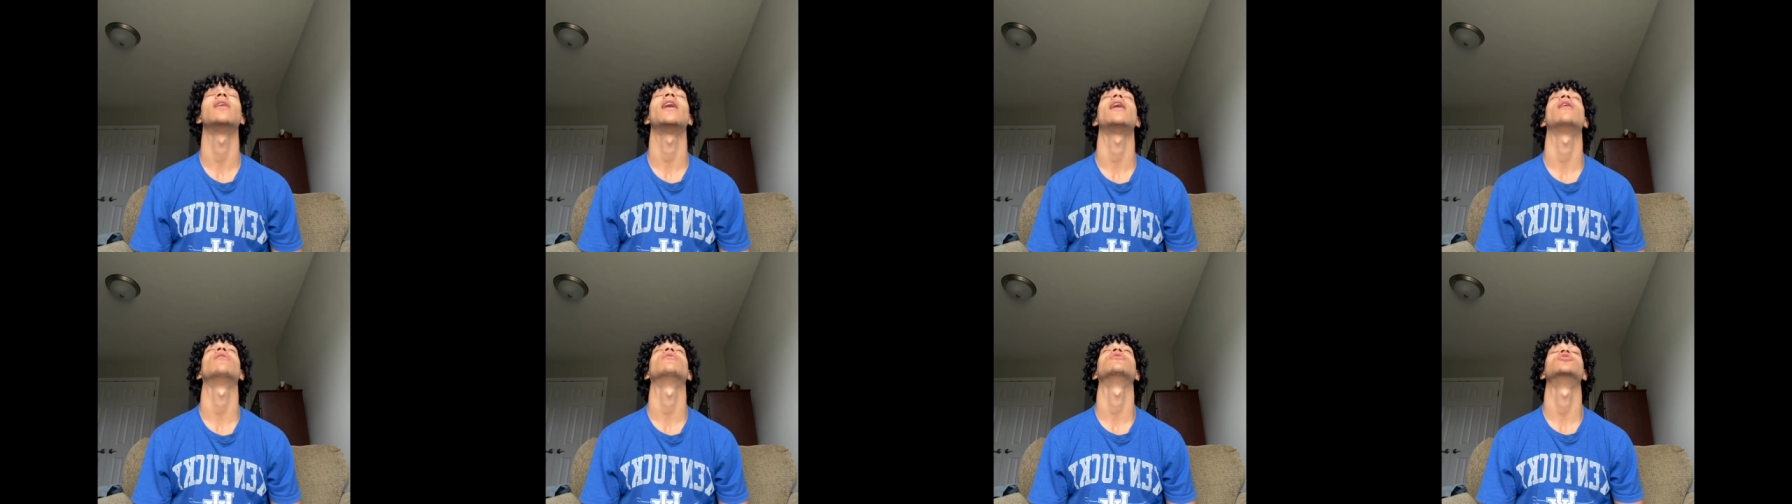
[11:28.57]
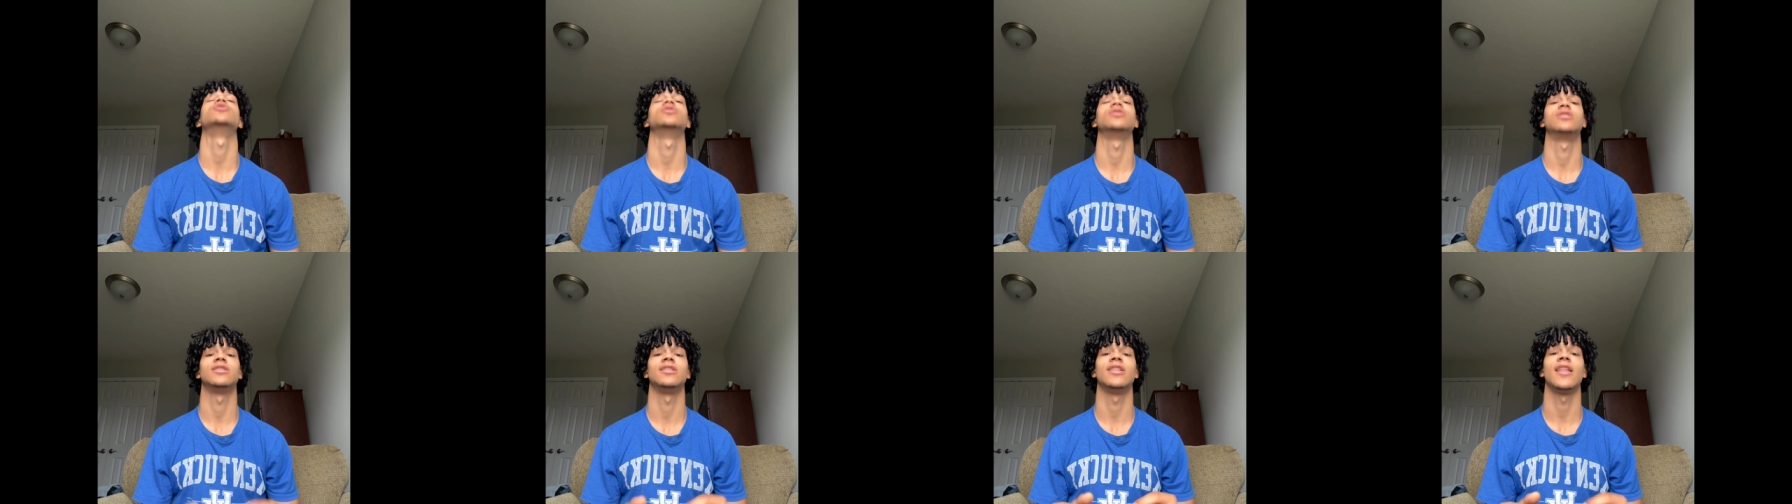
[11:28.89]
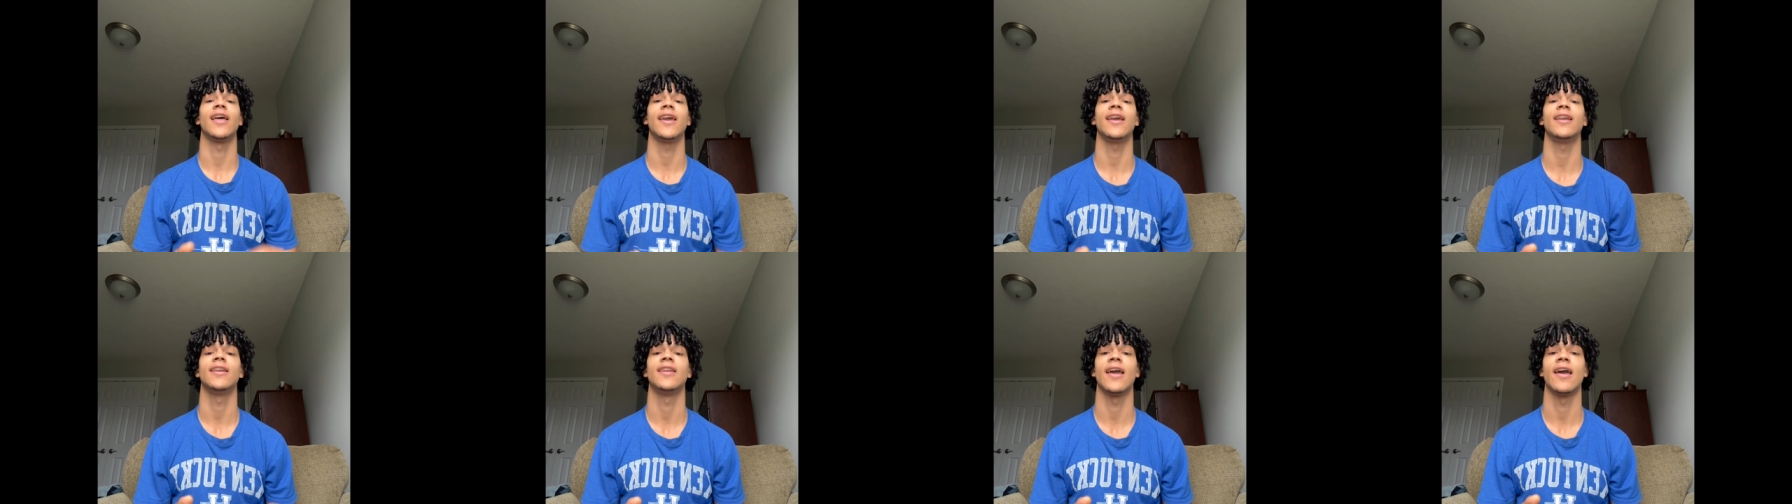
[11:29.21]
I would just
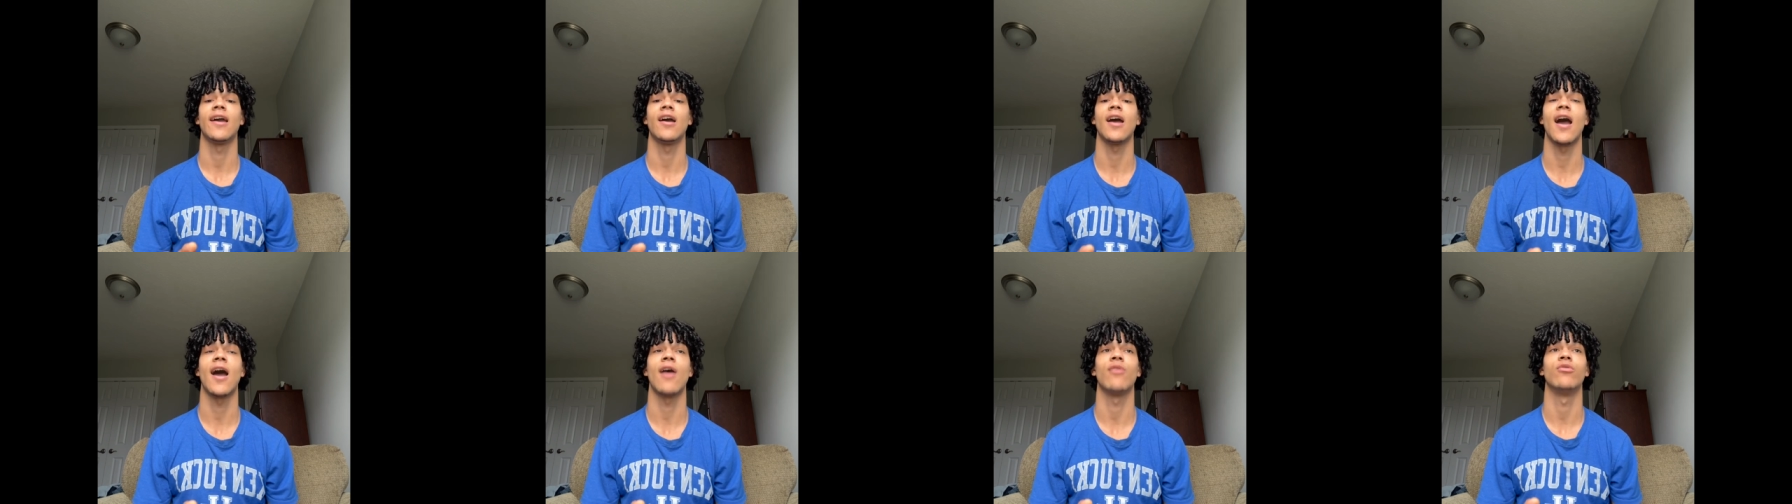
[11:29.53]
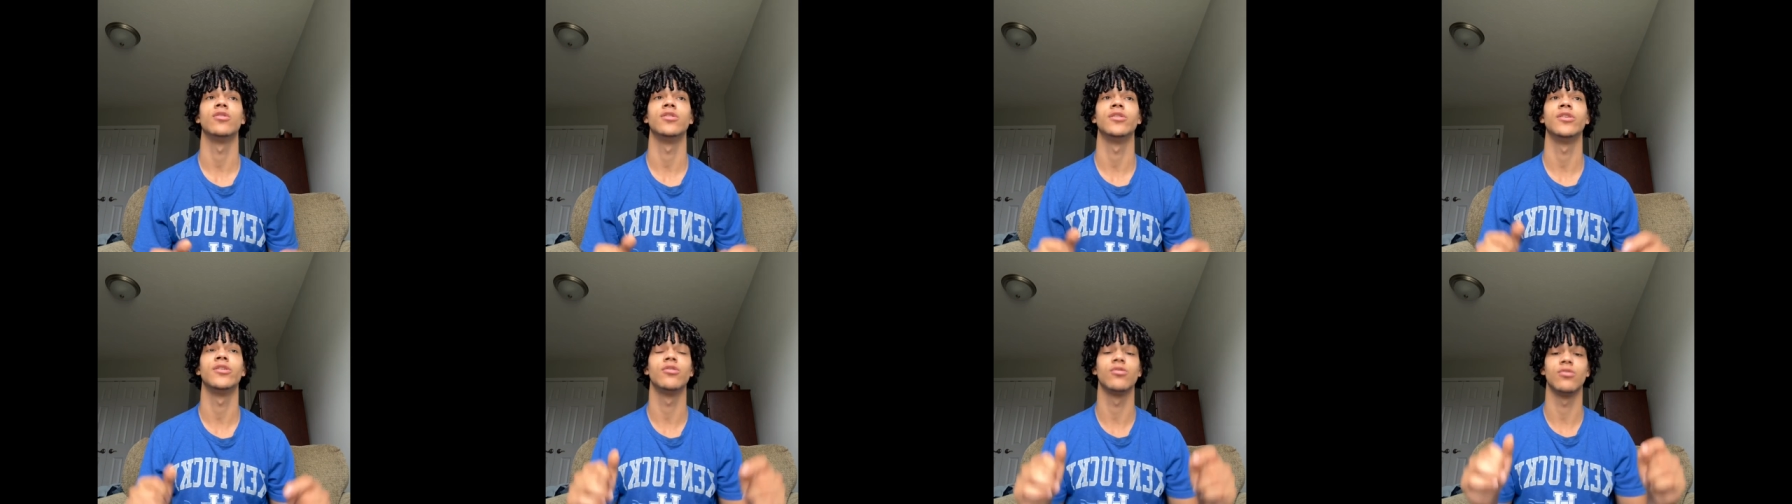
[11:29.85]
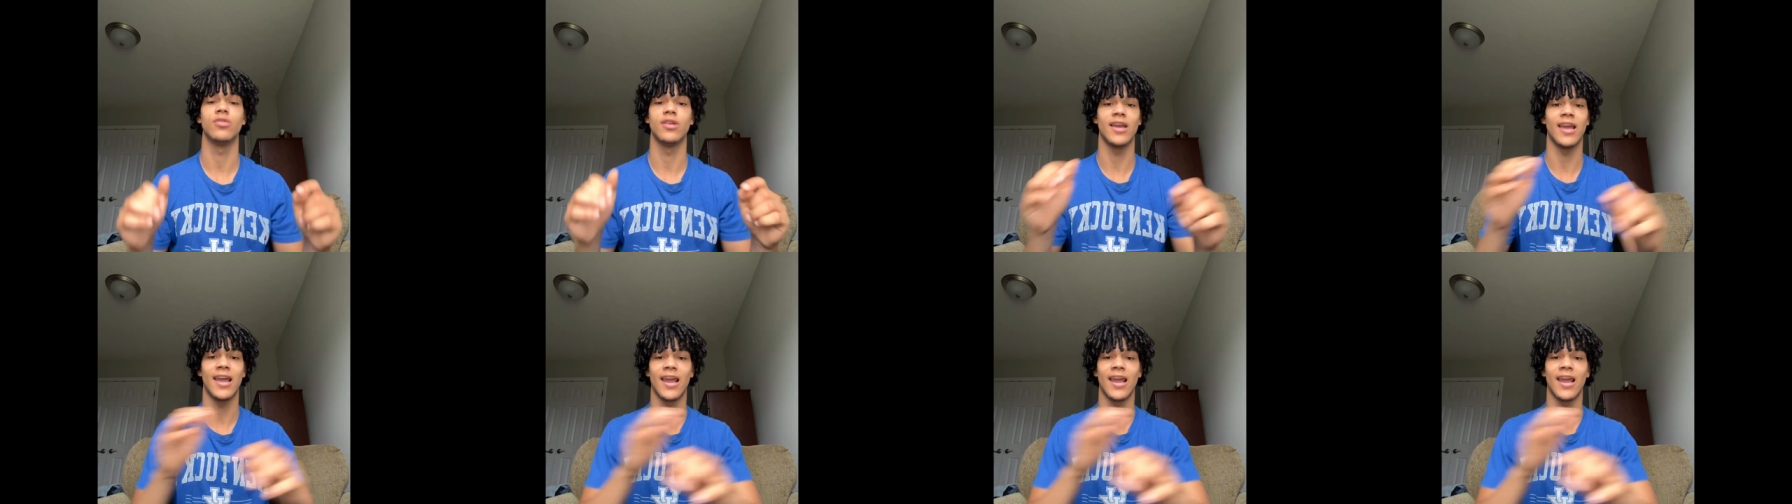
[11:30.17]
lay down. I would literally,